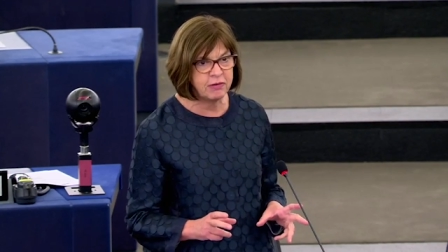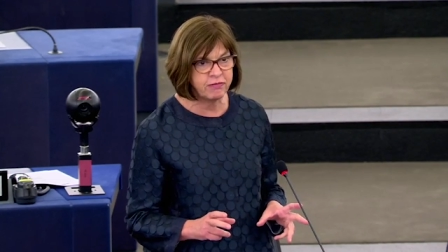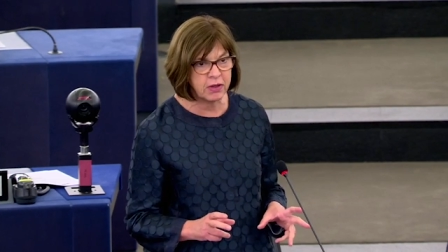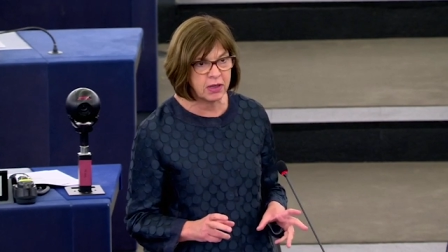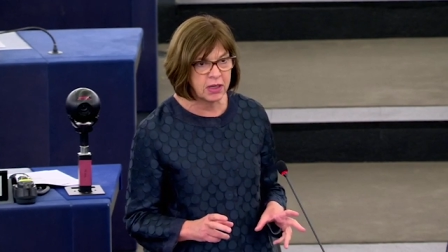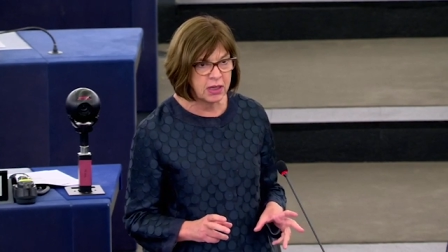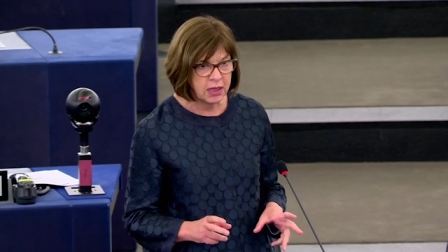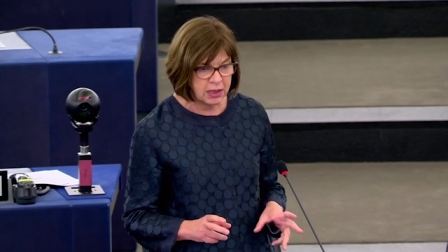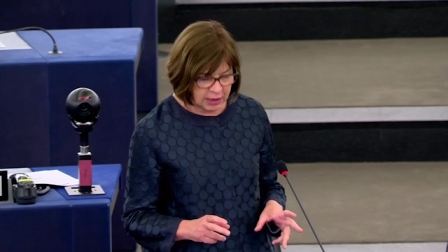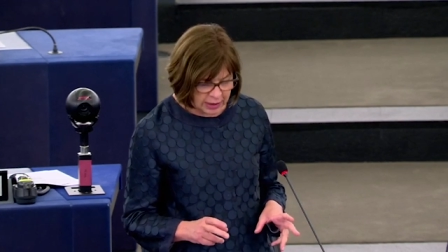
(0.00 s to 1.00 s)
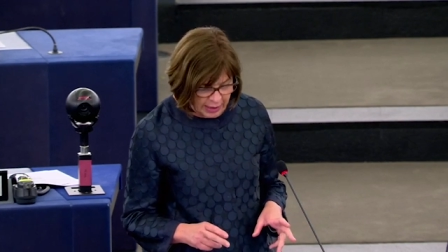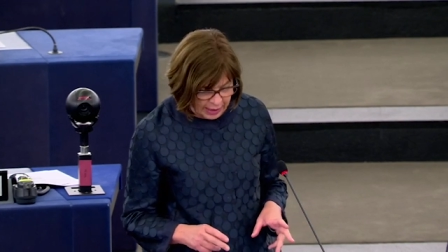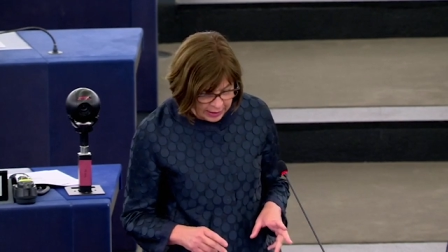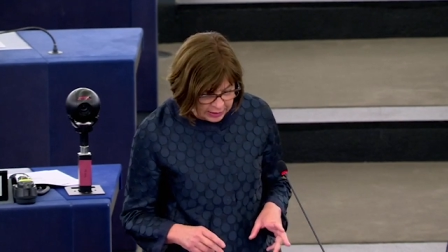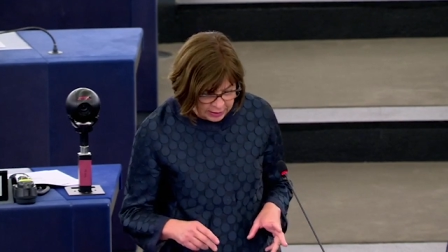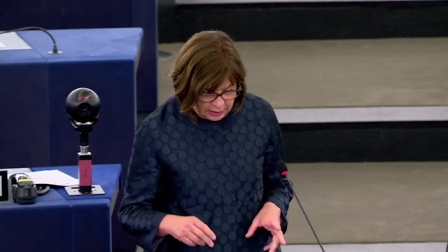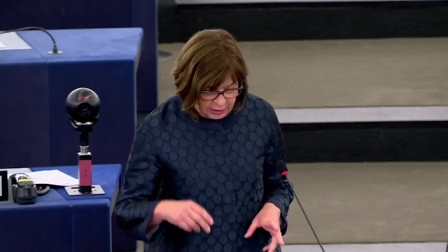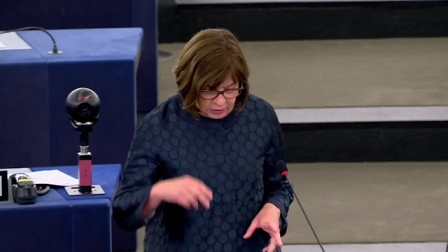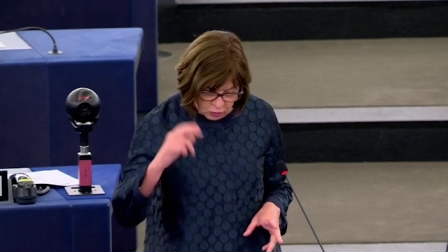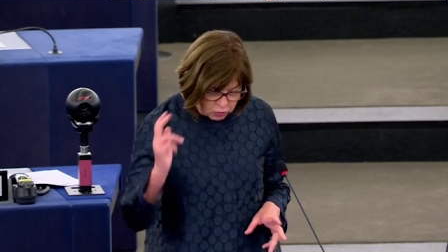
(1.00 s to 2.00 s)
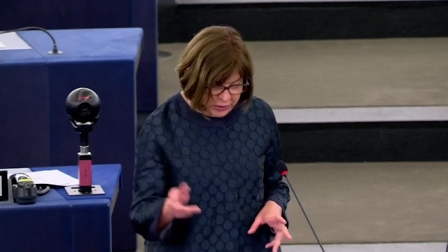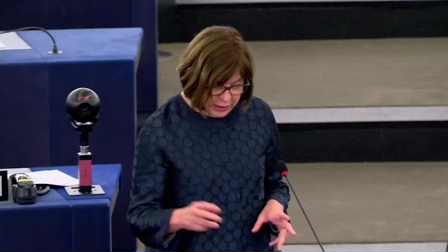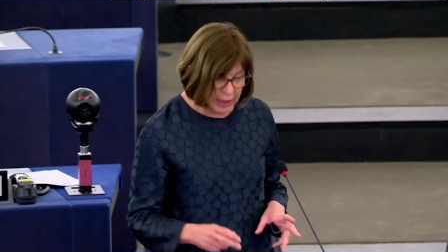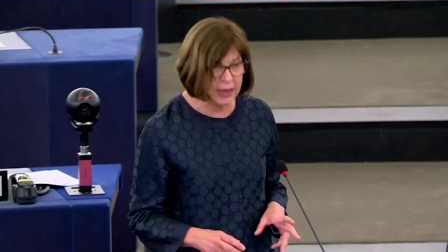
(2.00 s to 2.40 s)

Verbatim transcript: and I think young people today should be able to do the same.